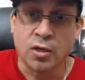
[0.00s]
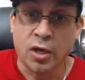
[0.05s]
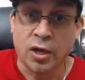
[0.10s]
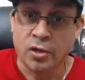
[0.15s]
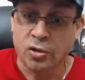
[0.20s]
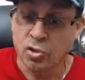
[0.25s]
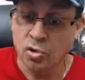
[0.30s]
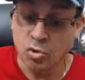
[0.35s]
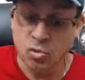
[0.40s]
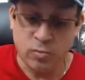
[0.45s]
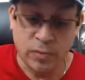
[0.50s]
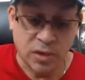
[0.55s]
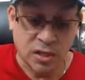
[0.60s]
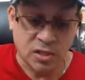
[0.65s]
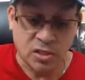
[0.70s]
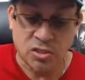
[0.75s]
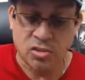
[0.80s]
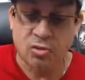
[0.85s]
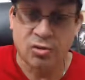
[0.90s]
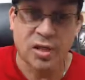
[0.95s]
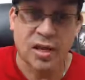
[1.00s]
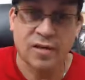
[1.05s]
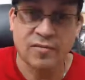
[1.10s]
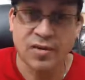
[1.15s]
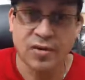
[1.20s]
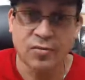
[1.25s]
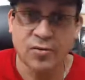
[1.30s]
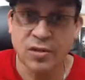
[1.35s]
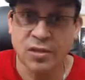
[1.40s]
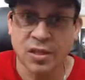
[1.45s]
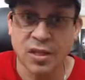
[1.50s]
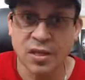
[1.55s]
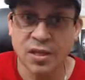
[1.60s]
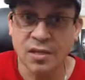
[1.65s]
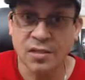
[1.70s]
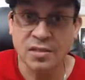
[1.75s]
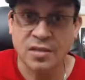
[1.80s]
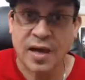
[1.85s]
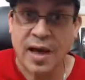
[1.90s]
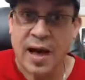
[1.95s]
you may still have everything
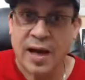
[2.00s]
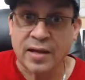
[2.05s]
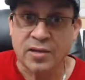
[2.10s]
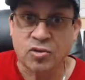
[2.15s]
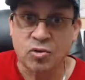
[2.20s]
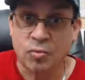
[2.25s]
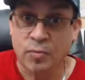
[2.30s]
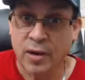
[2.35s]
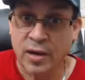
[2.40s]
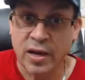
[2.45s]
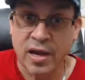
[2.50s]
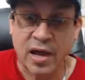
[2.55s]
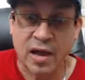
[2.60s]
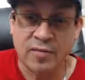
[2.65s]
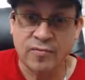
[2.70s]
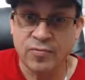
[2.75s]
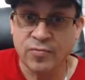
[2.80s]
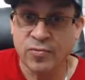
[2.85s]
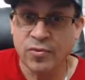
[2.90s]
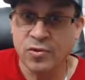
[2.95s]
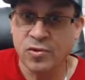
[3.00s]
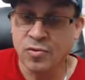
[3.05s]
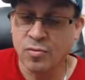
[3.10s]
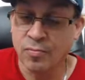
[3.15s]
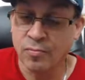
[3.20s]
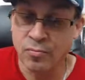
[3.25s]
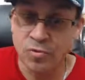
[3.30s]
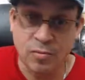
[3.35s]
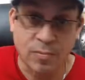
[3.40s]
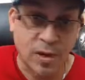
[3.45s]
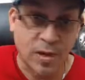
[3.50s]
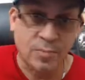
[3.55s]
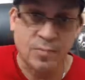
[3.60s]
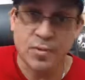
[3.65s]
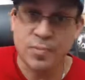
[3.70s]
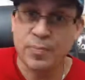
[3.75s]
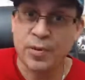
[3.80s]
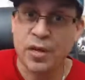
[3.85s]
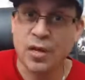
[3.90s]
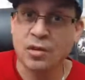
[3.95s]
intact. You might be
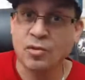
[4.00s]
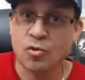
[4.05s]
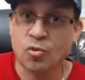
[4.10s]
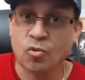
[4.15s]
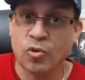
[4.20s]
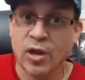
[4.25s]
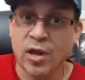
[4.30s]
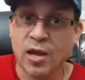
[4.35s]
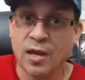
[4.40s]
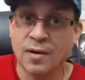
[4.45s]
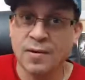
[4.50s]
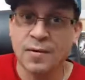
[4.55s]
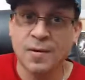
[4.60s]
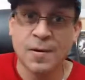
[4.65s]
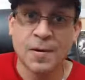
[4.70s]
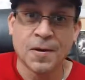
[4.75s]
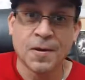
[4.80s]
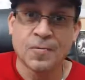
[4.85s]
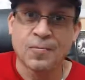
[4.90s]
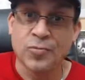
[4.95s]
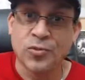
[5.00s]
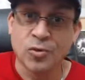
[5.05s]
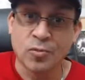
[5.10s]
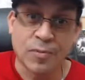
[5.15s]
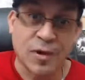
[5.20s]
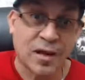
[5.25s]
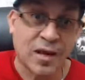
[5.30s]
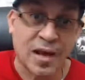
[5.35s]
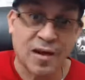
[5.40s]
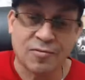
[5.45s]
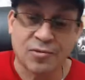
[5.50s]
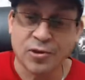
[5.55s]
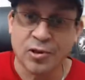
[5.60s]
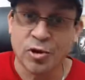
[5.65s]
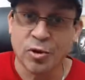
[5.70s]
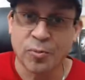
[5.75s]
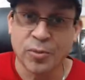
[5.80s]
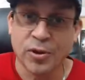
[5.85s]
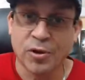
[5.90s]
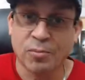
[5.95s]
paying the rent. You might have a
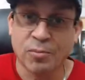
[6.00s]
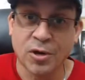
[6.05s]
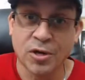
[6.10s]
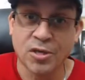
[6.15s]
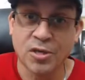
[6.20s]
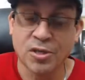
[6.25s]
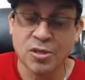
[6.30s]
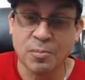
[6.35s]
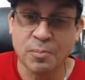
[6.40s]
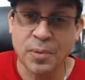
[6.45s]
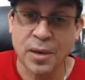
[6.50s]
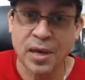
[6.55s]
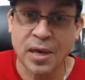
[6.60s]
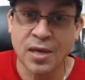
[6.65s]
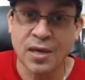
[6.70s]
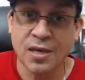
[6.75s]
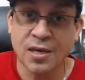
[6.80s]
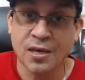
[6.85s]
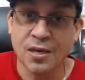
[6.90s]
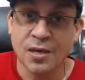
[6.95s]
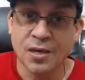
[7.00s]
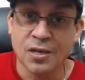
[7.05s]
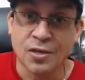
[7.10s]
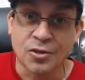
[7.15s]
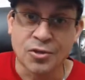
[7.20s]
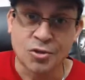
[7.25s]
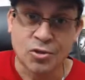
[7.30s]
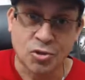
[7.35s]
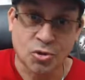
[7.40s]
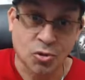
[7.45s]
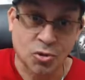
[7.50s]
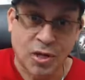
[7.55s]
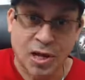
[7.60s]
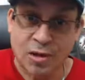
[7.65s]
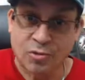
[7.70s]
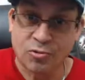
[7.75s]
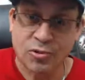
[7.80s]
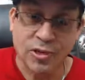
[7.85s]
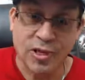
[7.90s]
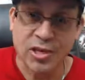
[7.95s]
little bit of money in the bank. You still
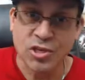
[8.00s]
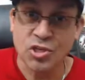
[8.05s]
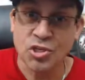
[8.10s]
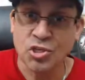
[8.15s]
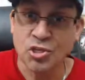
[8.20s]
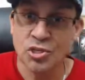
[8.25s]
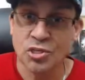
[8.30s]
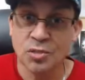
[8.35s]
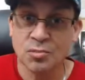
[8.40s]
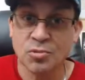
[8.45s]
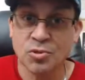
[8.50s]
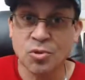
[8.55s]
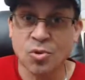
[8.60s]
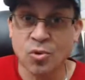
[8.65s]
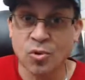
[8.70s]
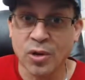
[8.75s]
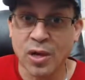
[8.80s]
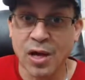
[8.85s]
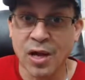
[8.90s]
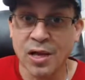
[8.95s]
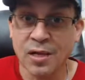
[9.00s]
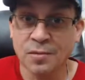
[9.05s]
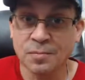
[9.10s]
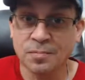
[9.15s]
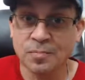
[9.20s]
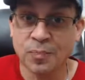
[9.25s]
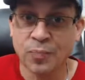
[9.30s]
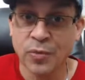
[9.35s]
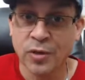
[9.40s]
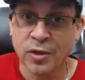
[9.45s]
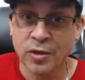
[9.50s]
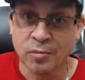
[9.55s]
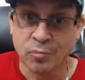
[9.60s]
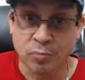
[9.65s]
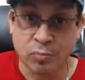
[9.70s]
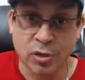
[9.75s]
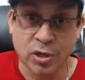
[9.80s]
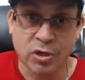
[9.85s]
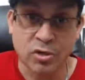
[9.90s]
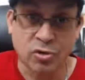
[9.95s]
got relationships going on,
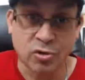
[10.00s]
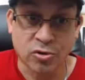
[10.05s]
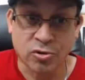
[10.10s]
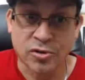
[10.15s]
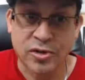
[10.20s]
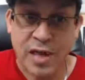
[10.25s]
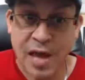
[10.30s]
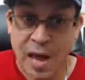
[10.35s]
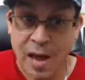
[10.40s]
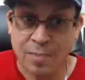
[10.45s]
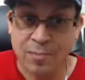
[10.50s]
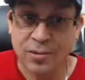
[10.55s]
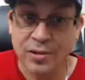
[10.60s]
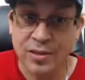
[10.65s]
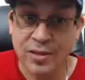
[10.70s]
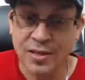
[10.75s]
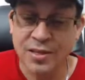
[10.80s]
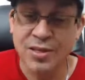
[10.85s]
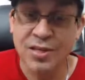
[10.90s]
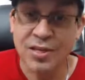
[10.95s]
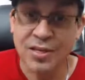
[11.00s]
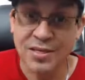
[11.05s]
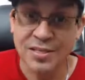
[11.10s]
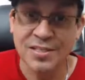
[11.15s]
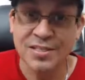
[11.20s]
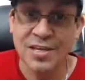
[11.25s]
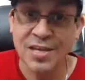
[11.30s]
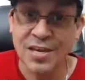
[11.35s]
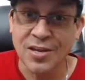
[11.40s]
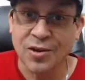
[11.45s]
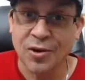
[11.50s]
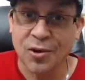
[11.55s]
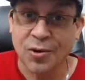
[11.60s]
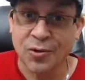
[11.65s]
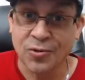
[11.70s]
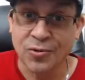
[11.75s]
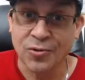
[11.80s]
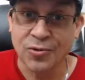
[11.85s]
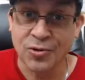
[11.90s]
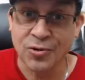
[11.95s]
but you're dabbling in the casino.
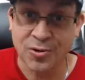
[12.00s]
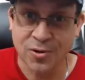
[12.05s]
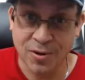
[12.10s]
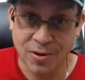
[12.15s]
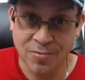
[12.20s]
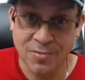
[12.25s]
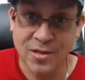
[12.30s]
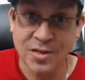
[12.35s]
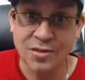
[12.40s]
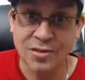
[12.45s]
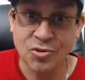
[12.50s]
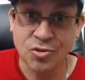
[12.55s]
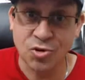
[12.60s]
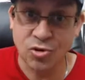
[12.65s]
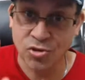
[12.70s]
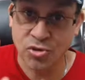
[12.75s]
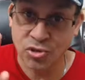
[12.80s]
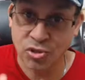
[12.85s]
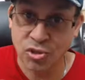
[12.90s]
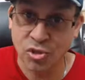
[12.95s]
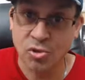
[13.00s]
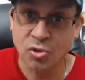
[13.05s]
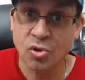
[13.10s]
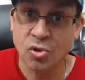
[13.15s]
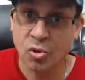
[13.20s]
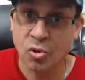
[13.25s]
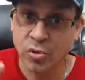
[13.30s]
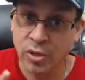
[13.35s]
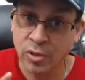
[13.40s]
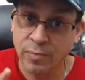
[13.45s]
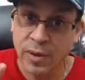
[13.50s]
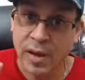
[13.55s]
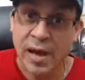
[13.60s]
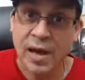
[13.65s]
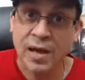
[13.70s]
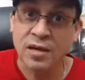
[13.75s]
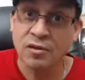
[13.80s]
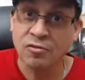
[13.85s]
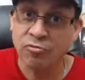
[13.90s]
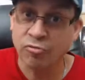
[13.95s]
You know what I mean? You're still going
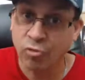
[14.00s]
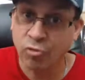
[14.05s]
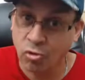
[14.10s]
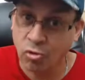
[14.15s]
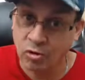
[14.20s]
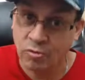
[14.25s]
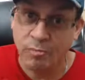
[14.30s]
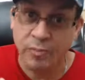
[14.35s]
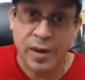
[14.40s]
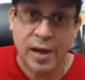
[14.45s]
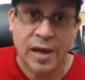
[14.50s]
back and forth,